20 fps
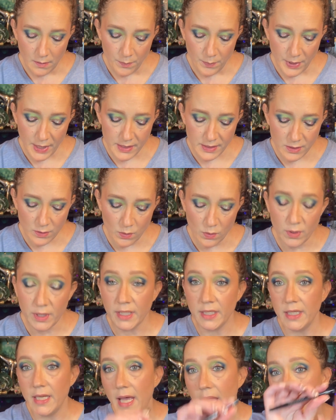Pencil
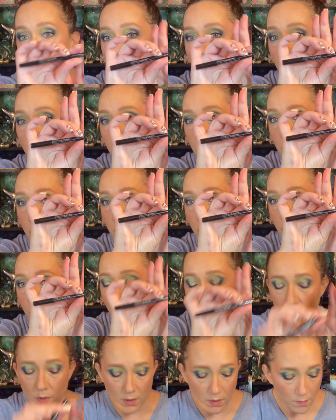in Emerald
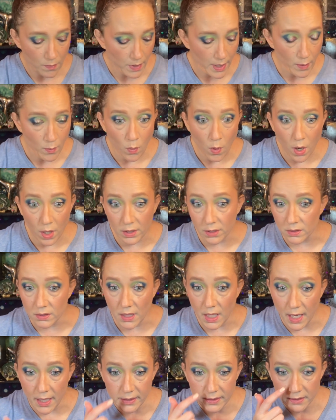for my
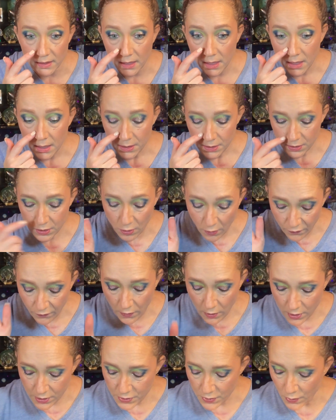waterline. So
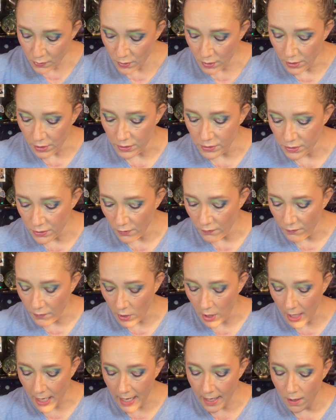far, so good so
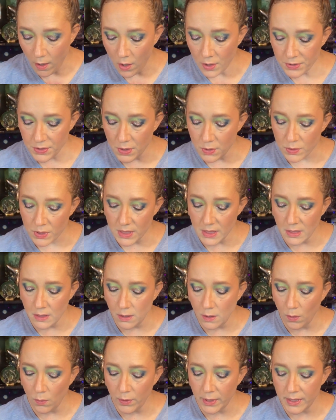far. I also did
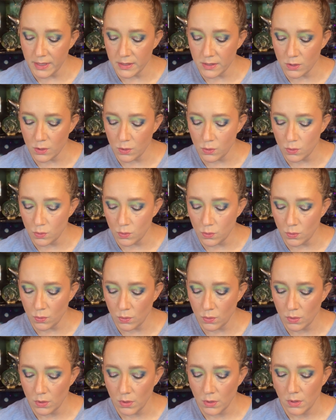go into
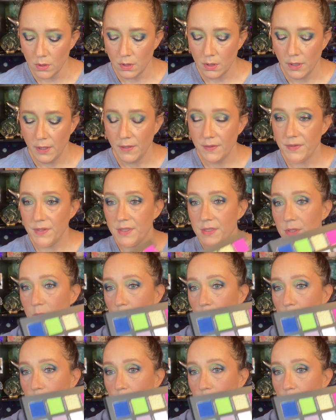this